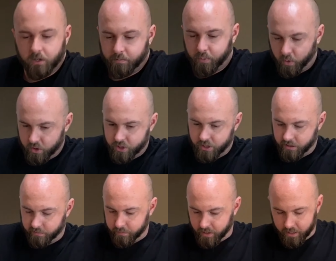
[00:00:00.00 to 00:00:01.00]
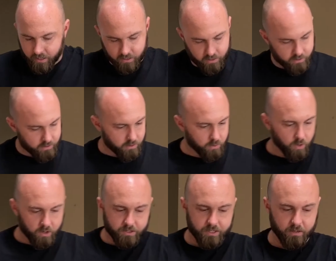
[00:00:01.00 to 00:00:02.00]
good portion of my
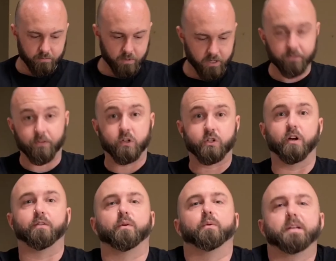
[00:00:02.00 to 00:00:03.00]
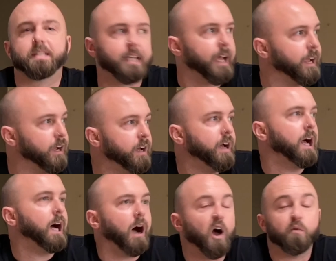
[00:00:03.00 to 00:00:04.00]
quarantine money. First off, I want to say
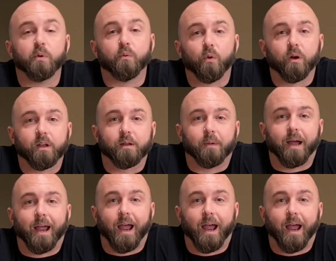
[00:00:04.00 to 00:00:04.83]
I've been working my